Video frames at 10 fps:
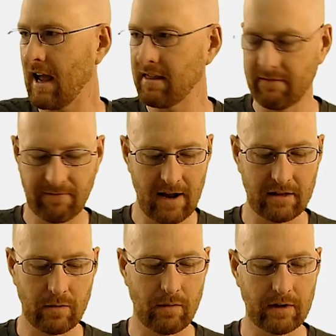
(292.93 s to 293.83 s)
And then
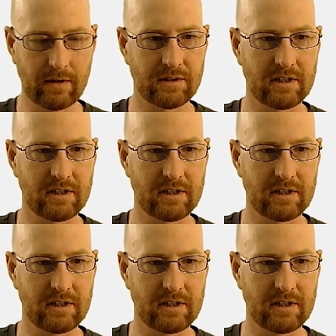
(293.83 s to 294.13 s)
finally, we want to go